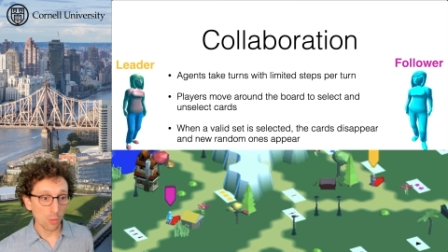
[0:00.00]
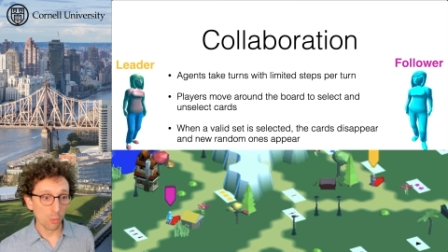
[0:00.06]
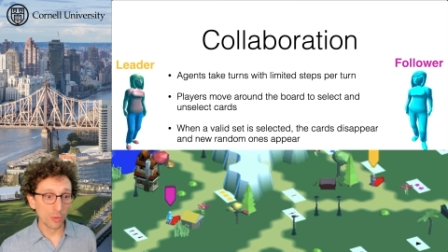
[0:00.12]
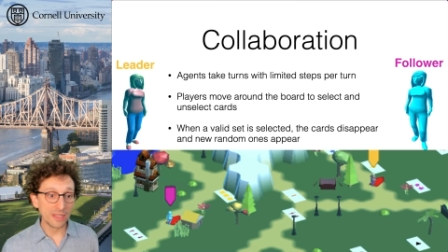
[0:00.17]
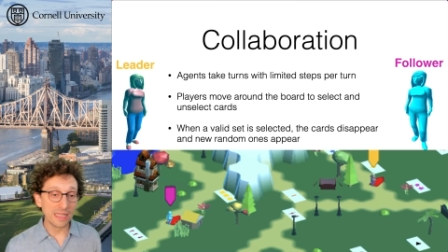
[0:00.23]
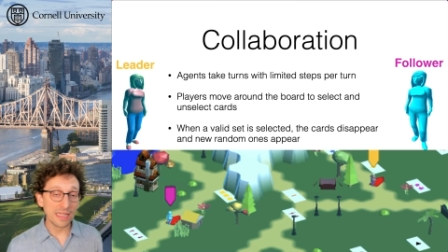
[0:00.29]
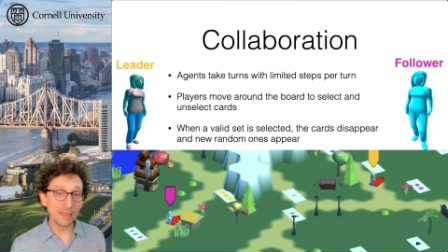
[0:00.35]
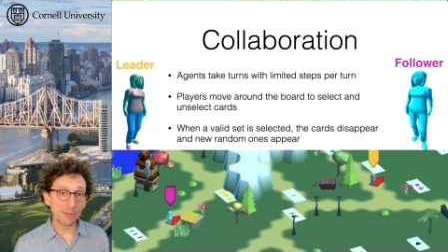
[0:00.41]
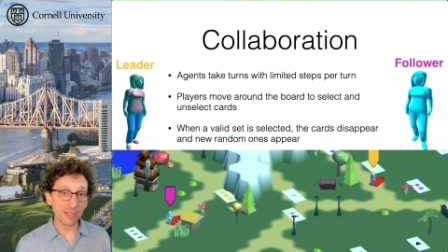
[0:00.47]

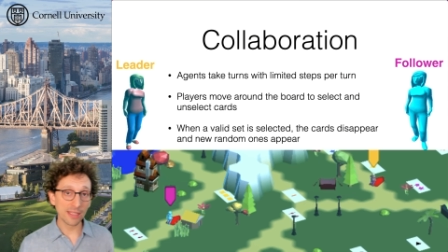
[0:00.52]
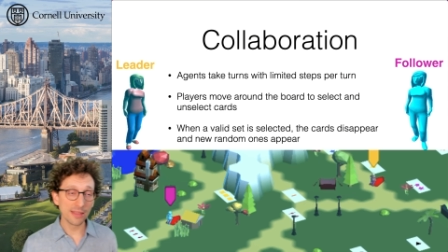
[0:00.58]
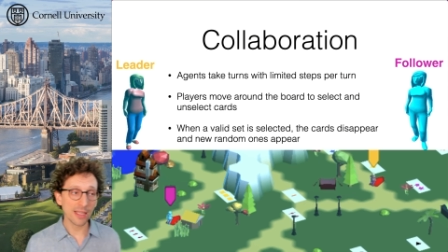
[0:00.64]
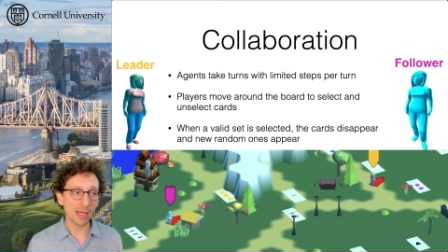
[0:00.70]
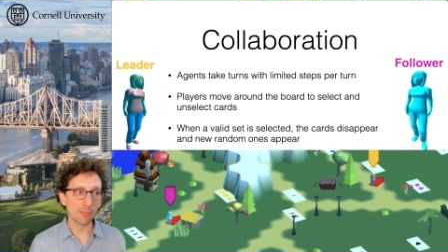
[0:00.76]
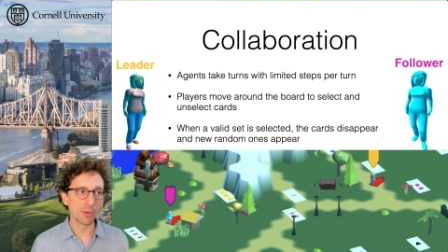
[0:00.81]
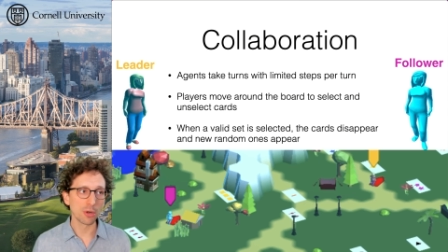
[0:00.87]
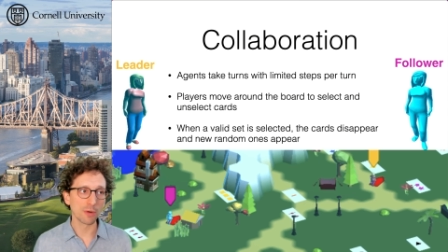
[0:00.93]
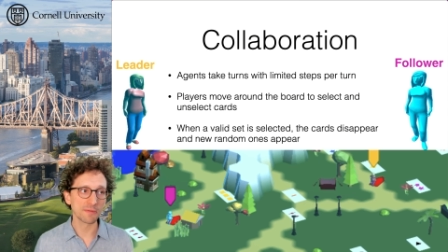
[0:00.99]
with a limited
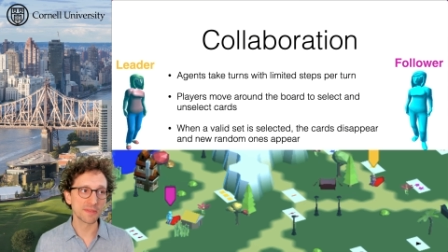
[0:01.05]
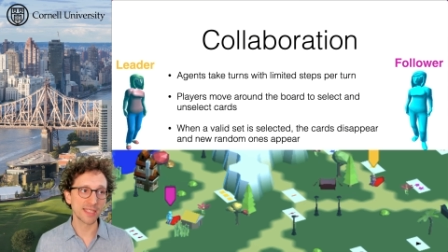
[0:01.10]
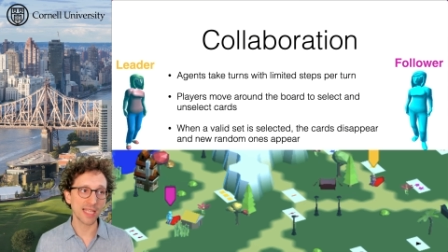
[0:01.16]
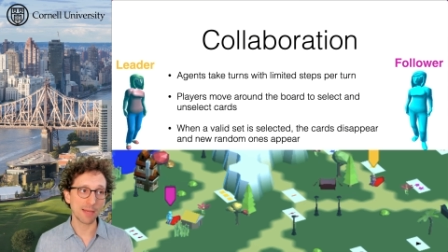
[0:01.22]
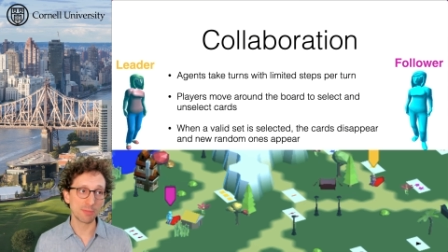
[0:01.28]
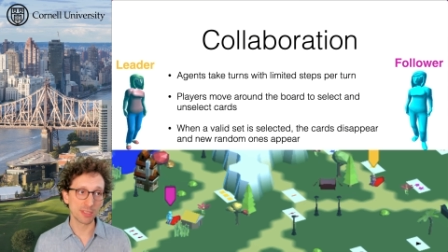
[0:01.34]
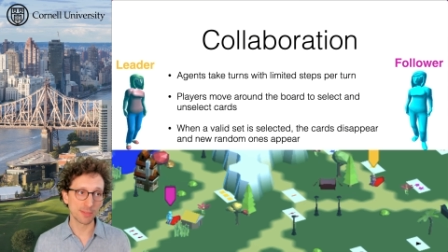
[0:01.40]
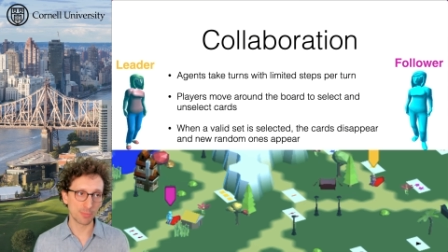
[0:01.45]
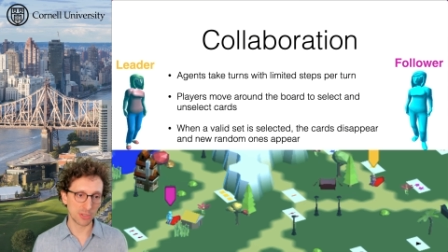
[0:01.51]
number of
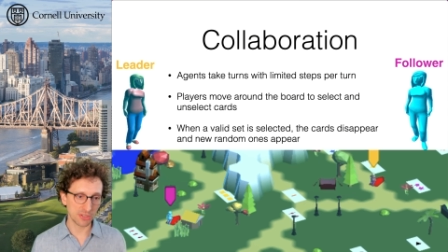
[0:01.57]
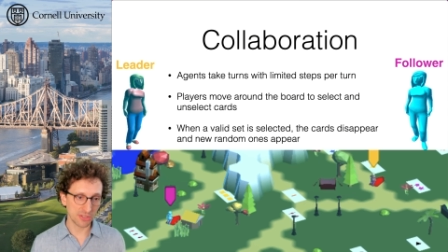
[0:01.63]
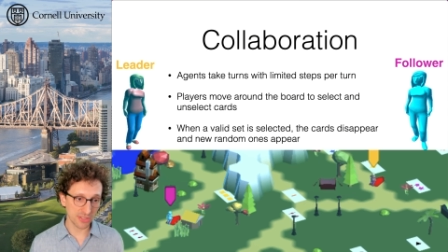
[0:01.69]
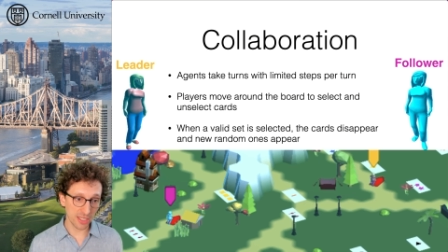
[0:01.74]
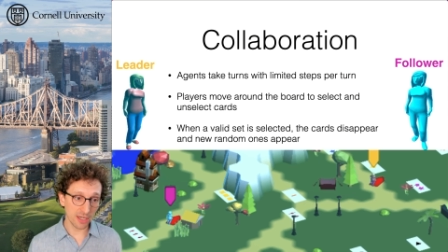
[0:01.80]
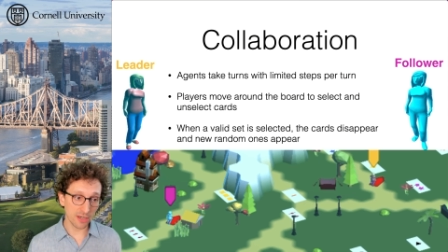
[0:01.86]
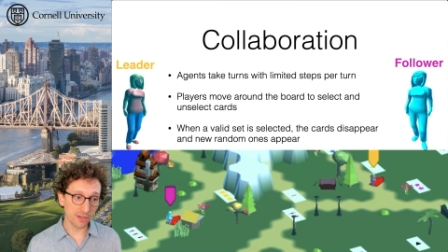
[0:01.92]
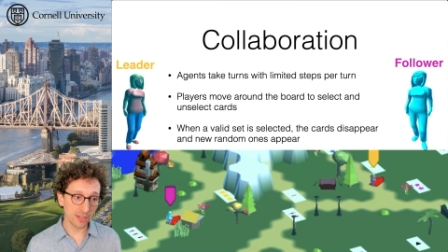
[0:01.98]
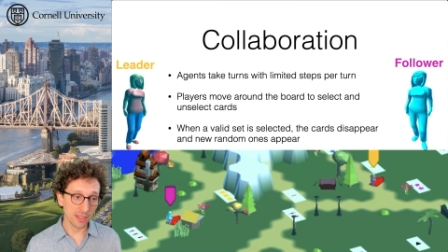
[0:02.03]
steps per
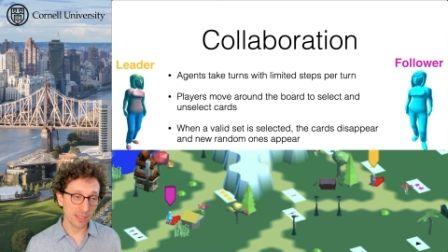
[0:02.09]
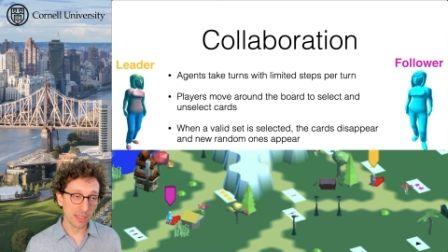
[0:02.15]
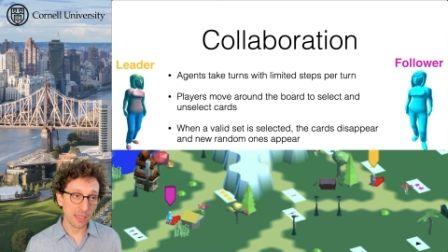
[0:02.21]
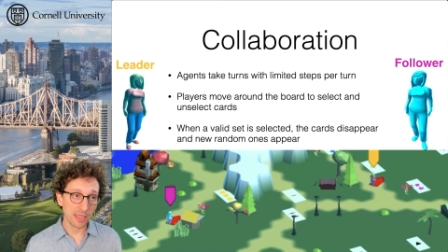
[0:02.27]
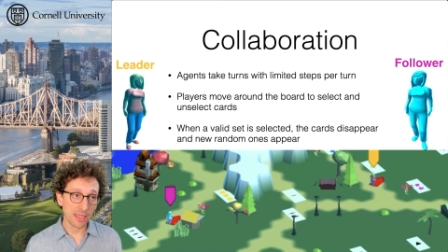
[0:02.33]
turn.